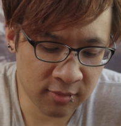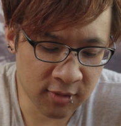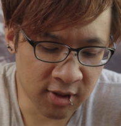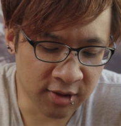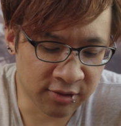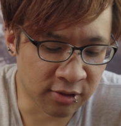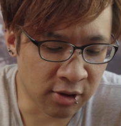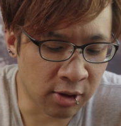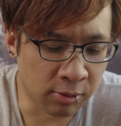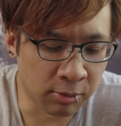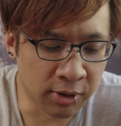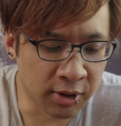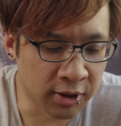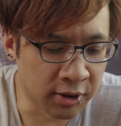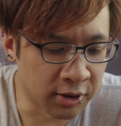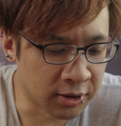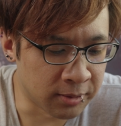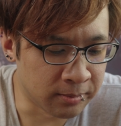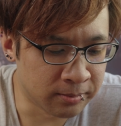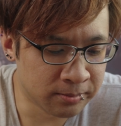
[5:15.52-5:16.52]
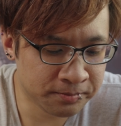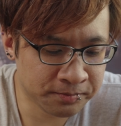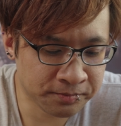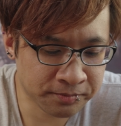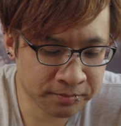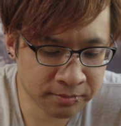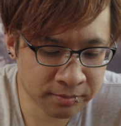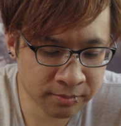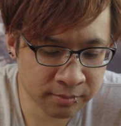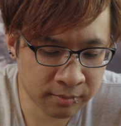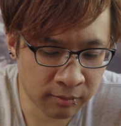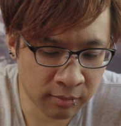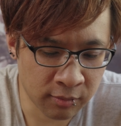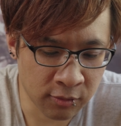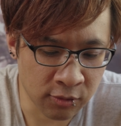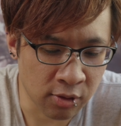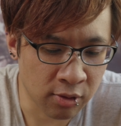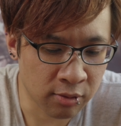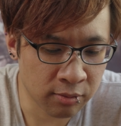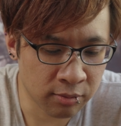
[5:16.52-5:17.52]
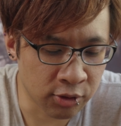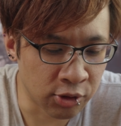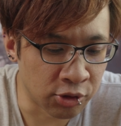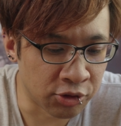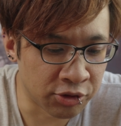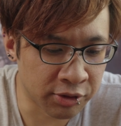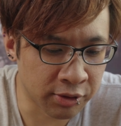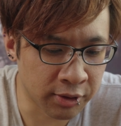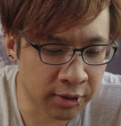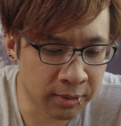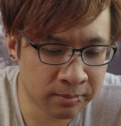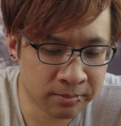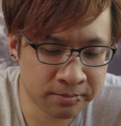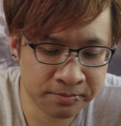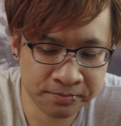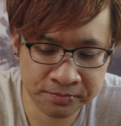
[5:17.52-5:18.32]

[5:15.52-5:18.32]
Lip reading: it's not really good, usually.